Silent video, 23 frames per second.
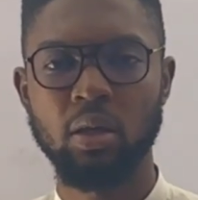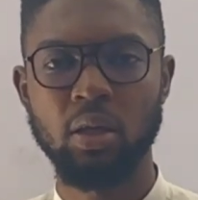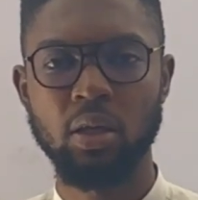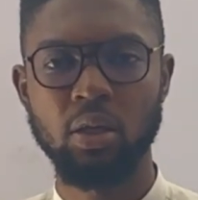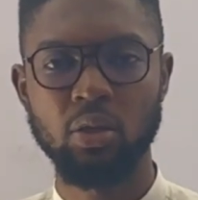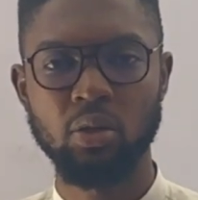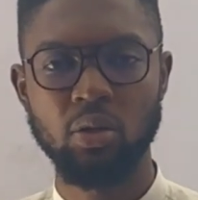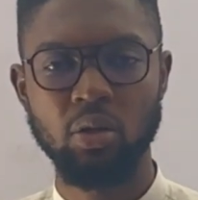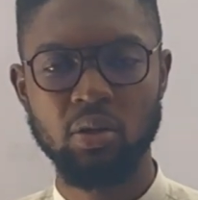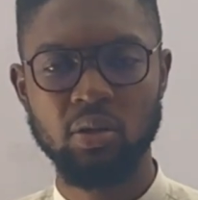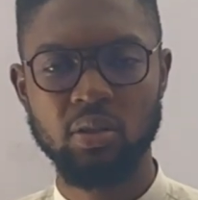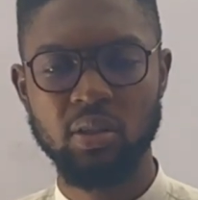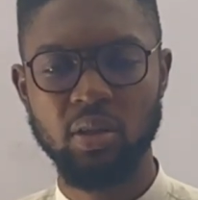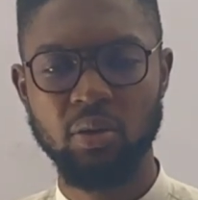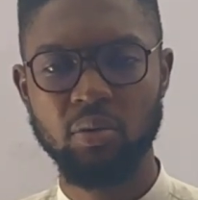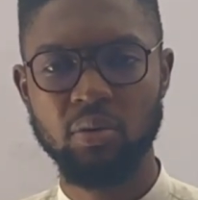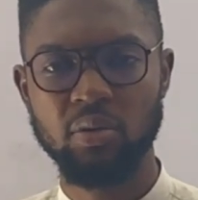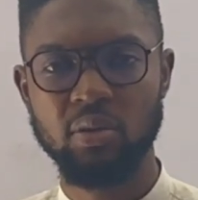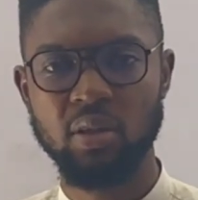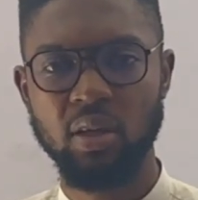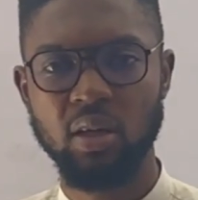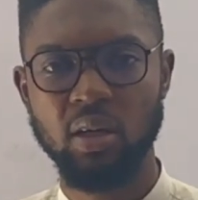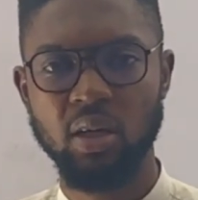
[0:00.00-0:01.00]
in your
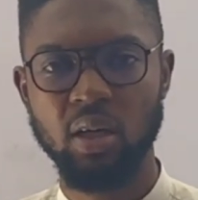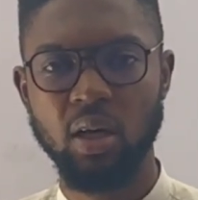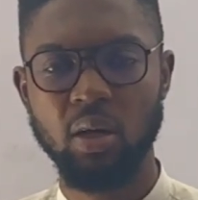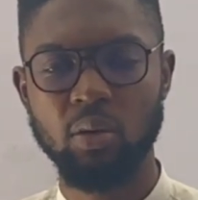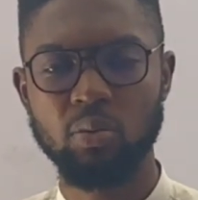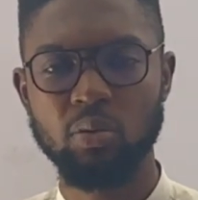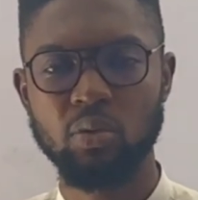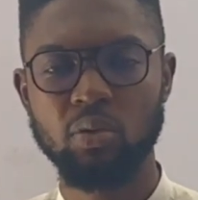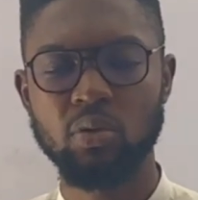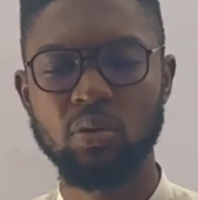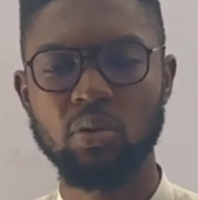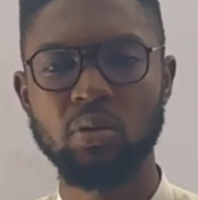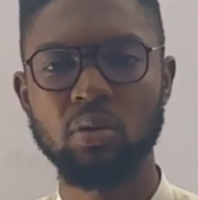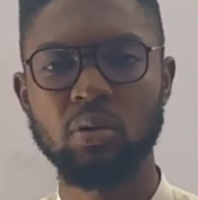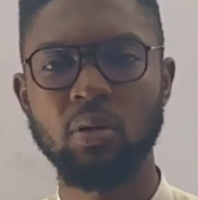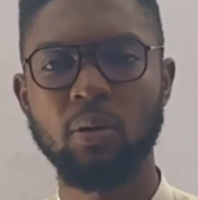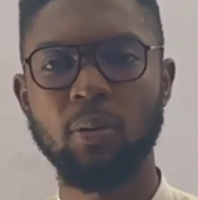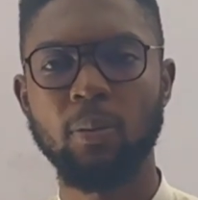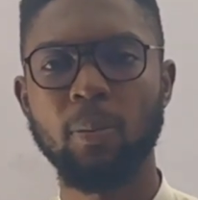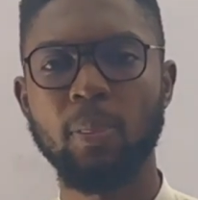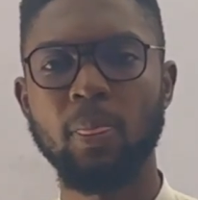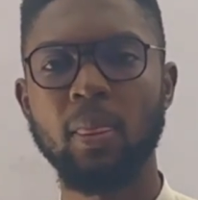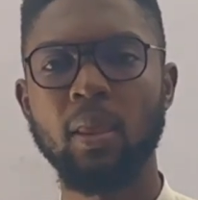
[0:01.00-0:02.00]
savings account
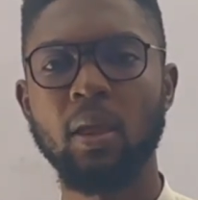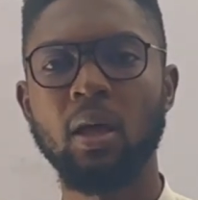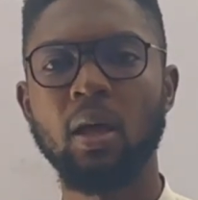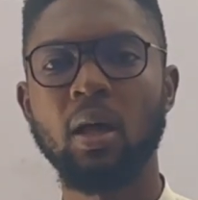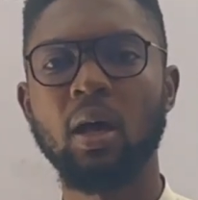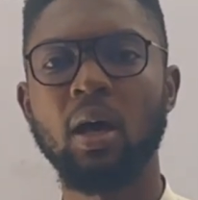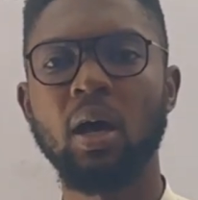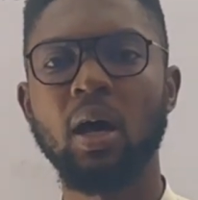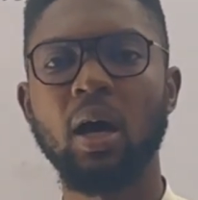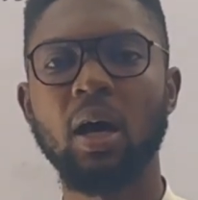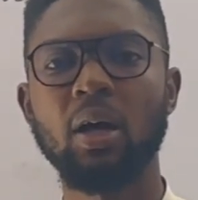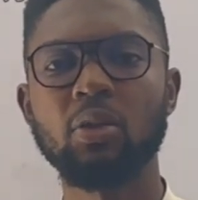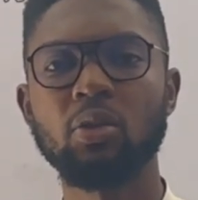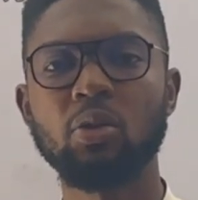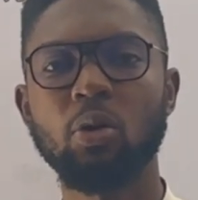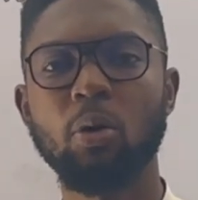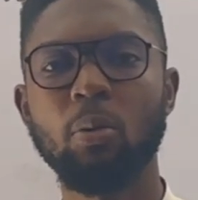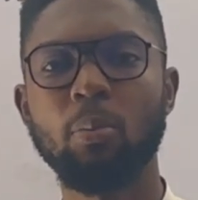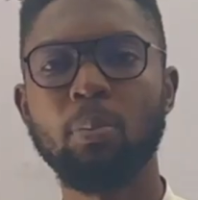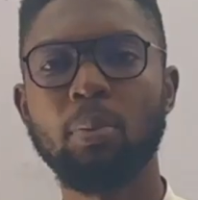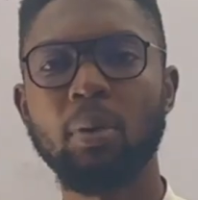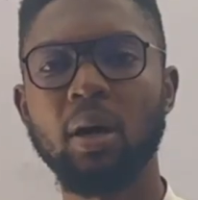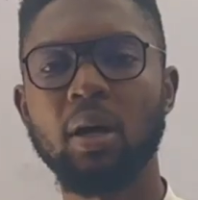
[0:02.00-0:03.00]
and
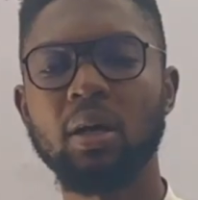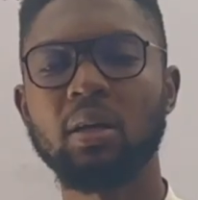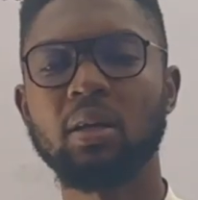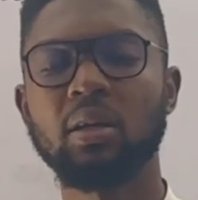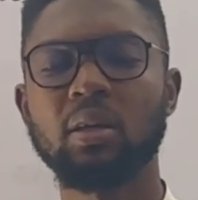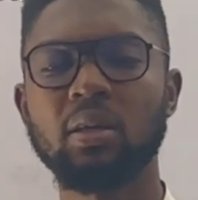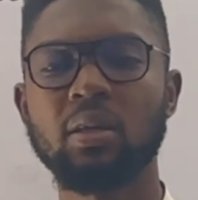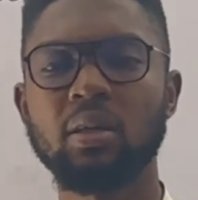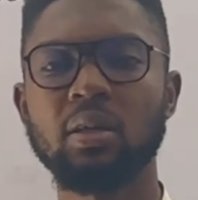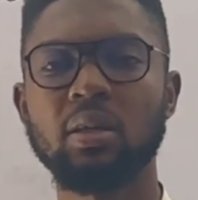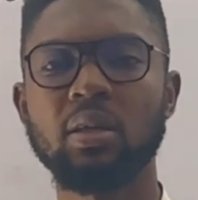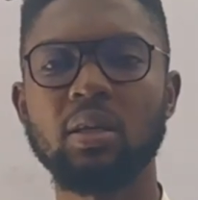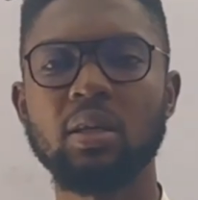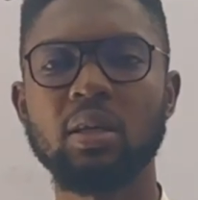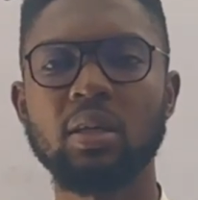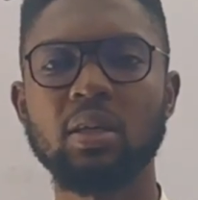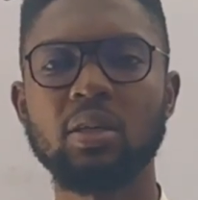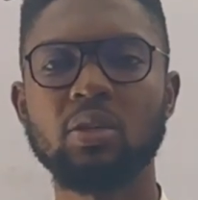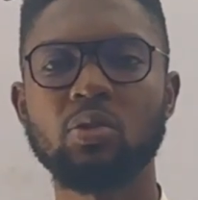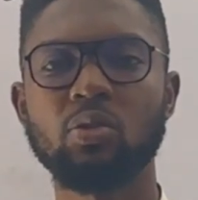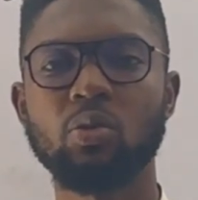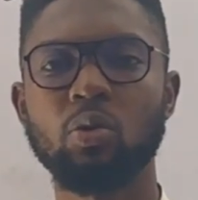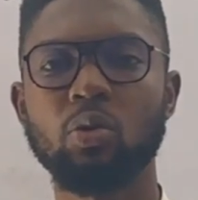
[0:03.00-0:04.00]
your bank
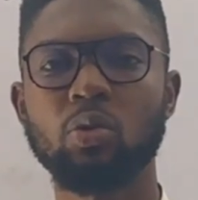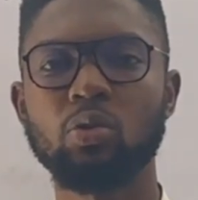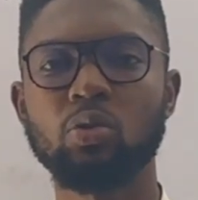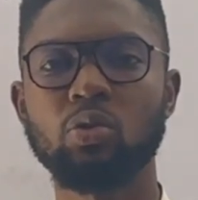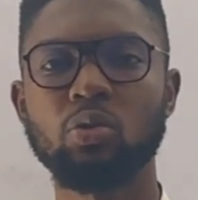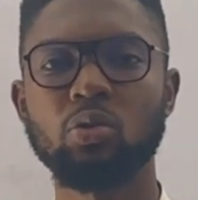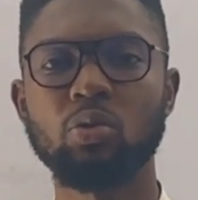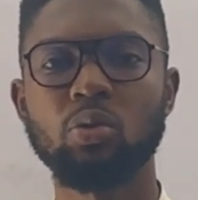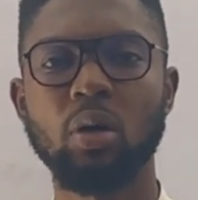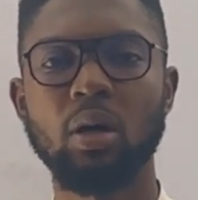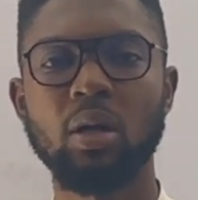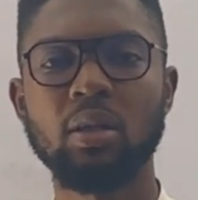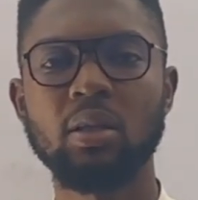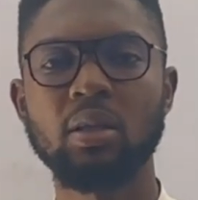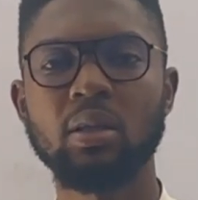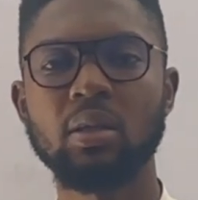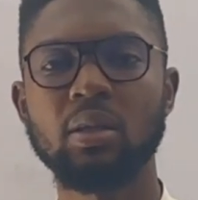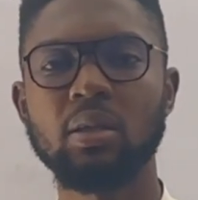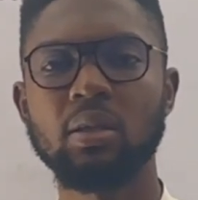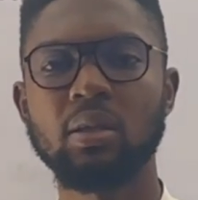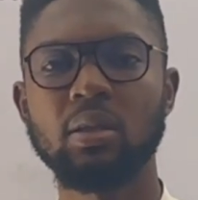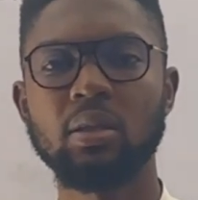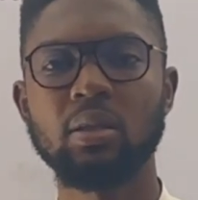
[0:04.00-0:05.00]
is
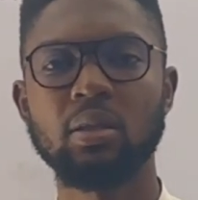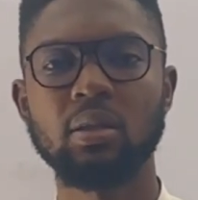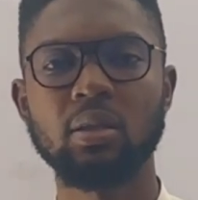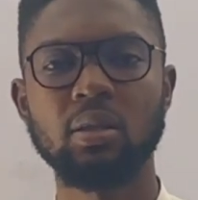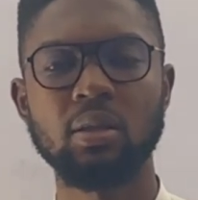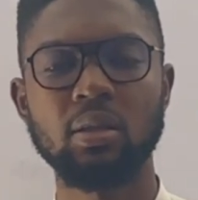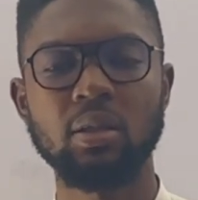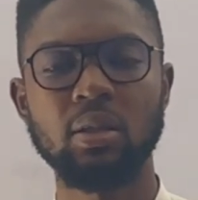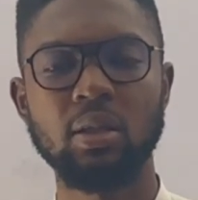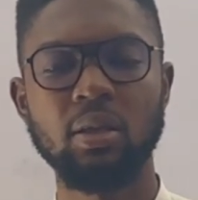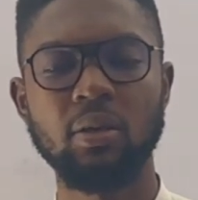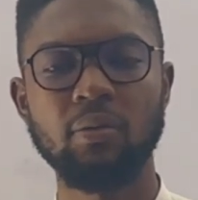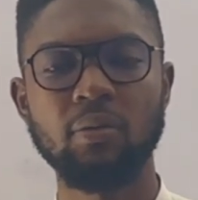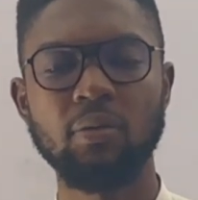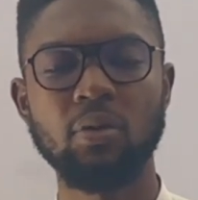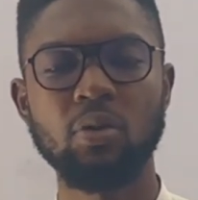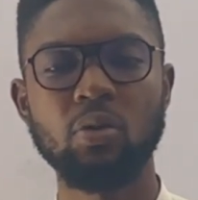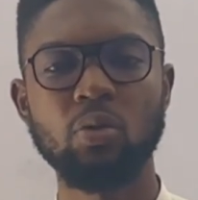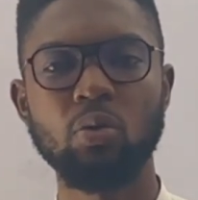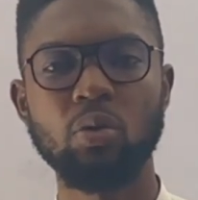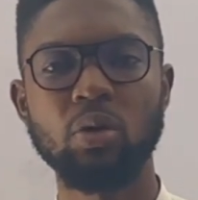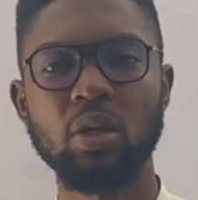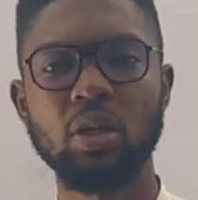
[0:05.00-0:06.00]
continually
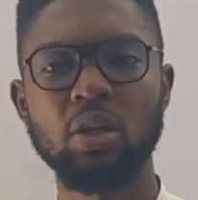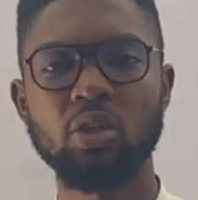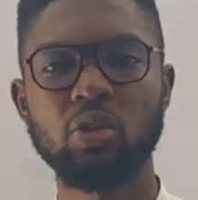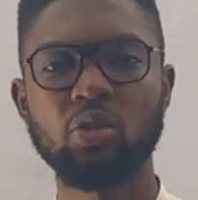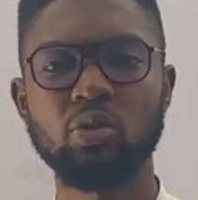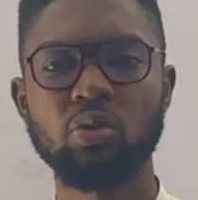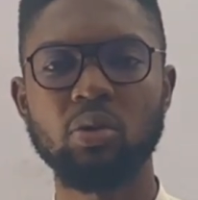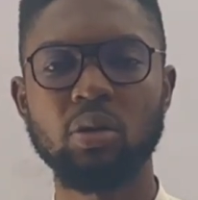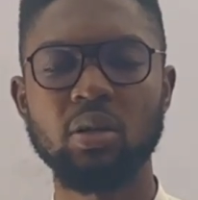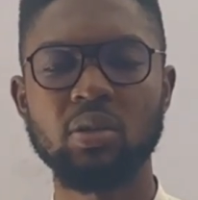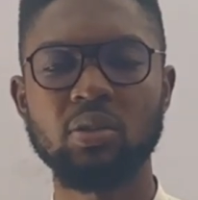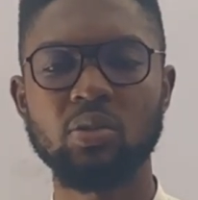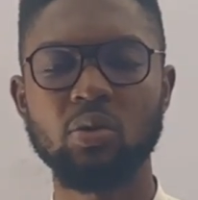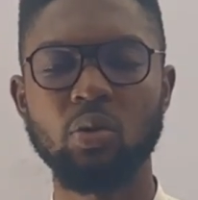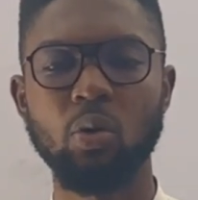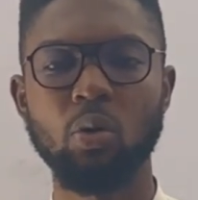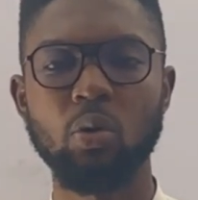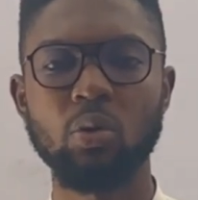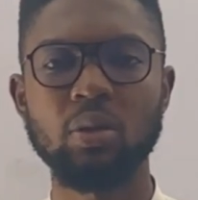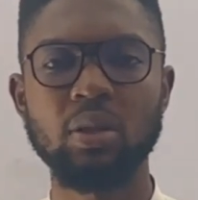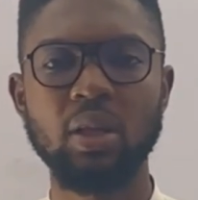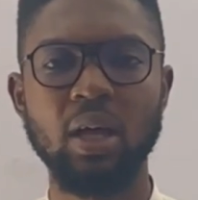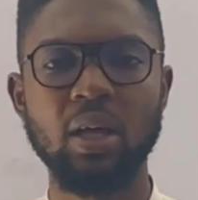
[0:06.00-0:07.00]
giving you interest
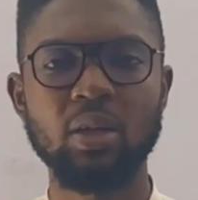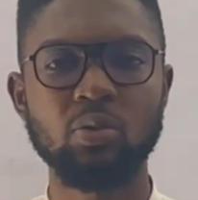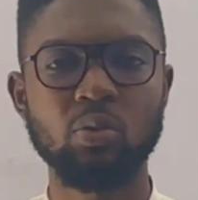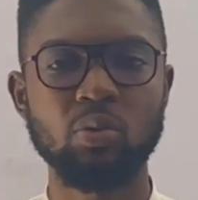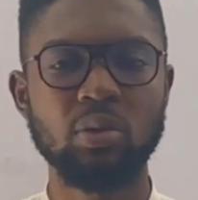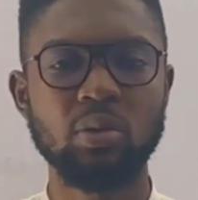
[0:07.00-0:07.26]
on that